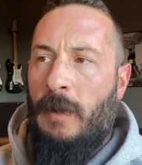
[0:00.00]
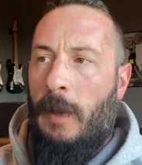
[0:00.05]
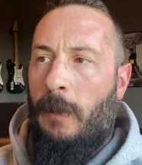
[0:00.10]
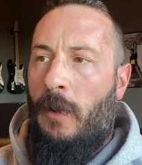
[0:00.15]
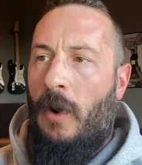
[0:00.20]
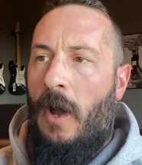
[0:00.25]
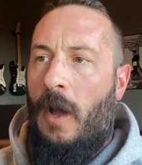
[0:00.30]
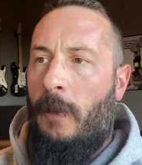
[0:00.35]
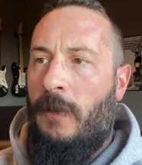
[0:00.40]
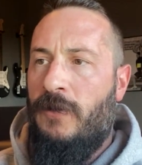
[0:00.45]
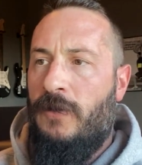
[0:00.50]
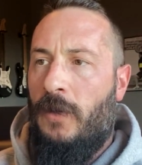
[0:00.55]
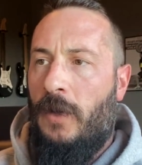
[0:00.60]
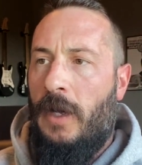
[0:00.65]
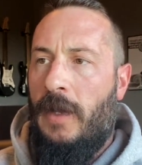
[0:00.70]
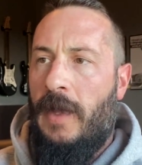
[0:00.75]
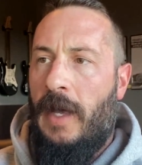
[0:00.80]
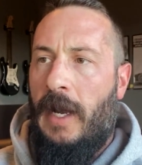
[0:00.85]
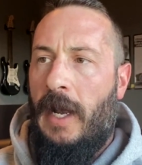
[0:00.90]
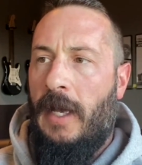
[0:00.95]
my problem is
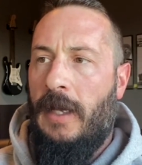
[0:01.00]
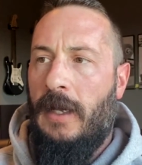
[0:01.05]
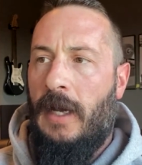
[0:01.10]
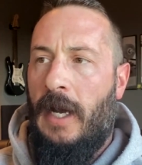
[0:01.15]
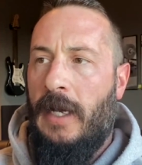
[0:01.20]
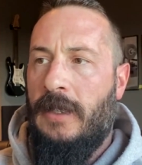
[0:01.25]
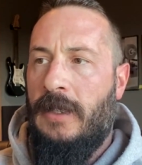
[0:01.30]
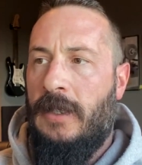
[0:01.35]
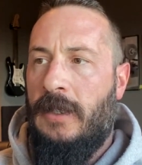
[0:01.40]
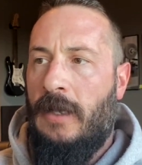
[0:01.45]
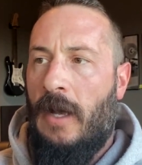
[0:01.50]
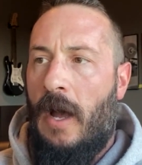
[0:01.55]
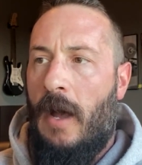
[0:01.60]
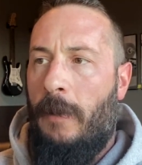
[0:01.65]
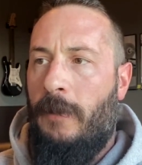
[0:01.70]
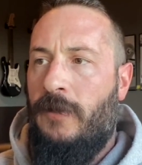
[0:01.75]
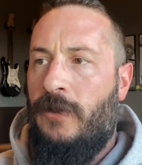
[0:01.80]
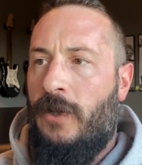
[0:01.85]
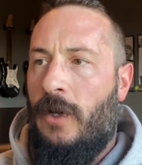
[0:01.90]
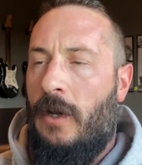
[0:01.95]
really that I
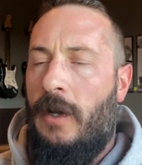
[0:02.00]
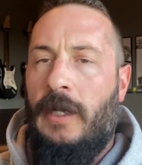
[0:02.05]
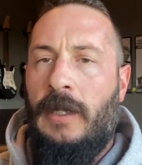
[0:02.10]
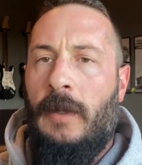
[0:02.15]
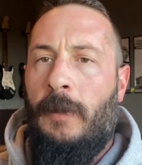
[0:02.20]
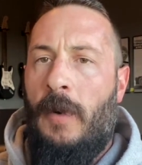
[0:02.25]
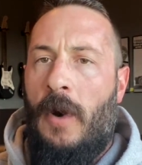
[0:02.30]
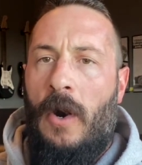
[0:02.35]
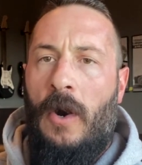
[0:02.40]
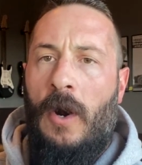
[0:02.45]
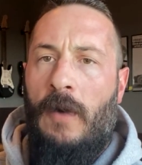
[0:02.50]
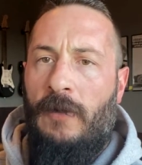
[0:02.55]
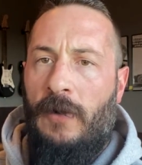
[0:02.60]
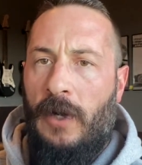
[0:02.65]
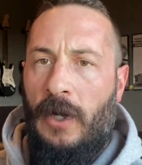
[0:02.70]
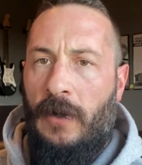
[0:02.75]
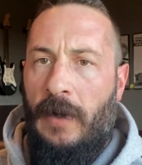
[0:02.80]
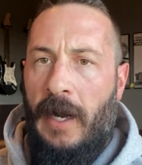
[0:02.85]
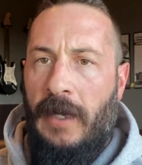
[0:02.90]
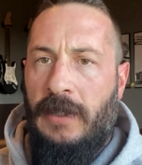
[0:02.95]
stop turning the bar
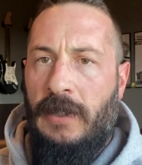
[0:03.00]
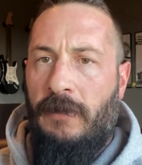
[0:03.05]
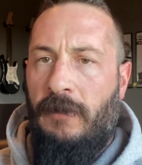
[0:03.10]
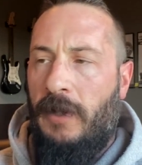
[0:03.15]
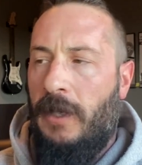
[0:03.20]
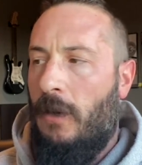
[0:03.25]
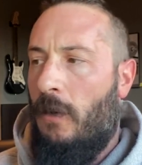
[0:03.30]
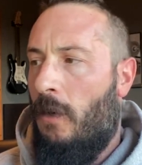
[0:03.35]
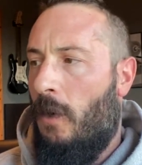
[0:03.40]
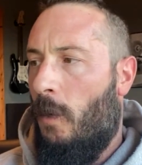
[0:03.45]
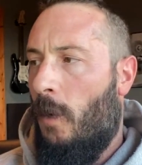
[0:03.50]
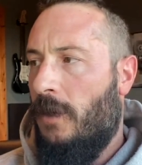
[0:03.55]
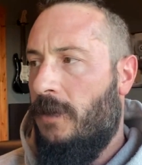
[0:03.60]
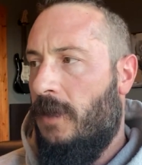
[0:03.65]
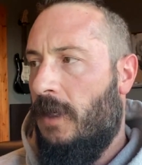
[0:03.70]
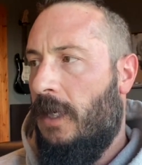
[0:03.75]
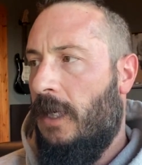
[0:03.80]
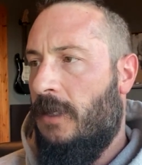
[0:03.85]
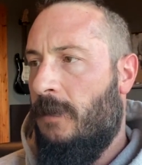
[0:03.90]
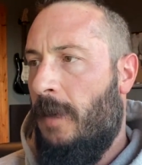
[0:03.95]
over aggressively, or
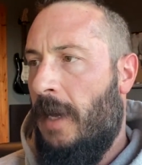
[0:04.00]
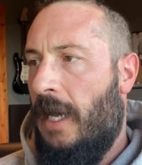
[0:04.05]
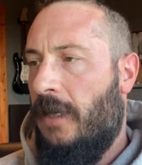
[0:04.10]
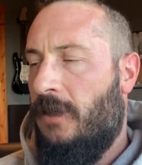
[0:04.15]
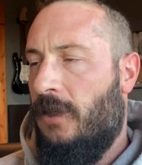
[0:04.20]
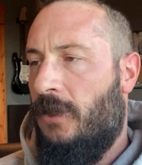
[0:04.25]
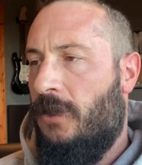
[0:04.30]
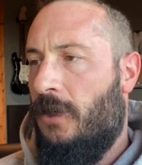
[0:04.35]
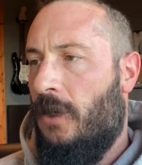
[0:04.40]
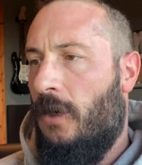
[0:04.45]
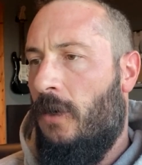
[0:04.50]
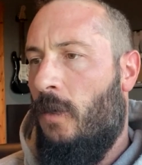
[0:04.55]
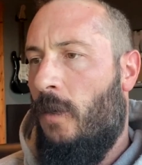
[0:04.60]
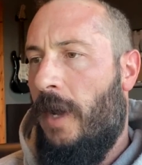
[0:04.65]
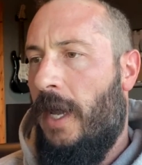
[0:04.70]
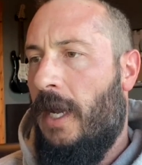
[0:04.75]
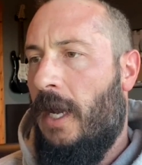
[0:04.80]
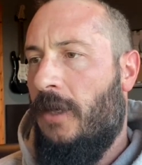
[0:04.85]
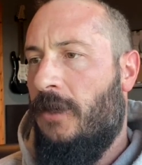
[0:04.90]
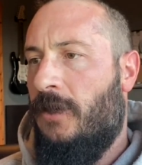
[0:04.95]
once it gets past a certain
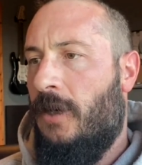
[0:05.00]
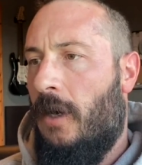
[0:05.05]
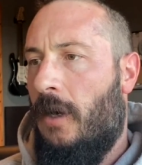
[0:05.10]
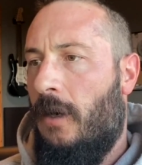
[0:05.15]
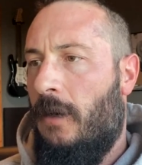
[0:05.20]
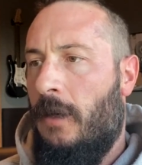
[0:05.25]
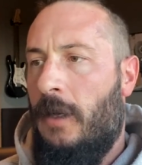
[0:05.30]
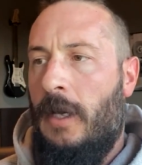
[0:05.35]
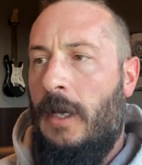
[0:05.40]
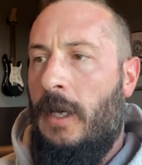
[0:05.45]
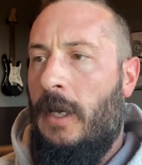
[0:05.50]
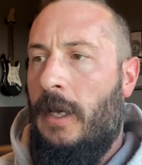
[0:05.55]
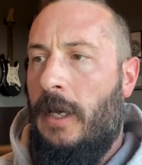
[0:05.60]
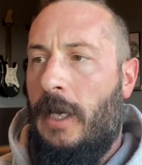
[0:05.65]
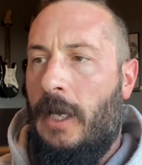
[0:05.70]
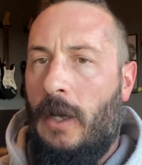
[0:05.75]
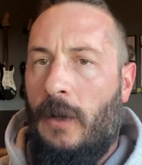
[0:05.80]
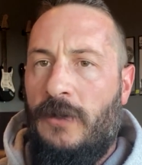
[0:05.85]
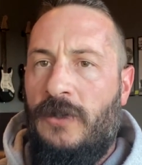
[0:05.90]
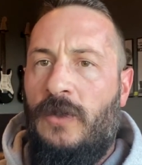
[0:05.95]
weight, I start,
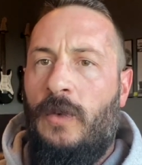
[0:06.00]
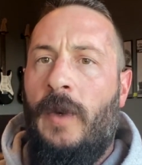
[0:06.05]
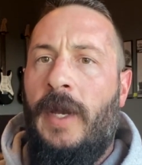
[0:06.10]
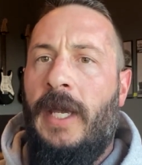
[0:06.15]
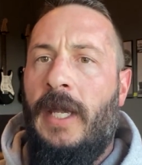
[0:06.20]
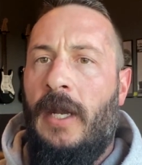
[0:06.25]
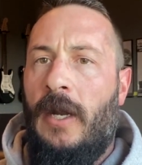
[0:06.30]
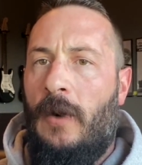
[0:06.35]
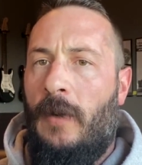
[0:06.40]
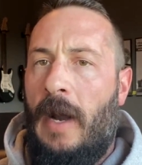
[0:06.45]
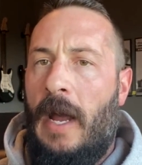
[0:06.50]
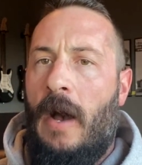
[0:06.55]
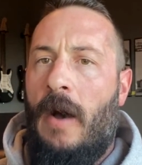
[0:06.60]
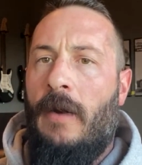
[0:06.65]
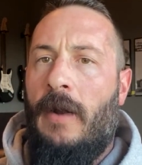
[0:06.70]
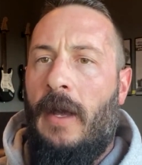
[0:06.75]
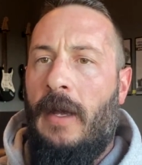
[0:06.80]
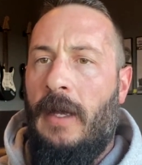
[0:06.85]
swinging it around.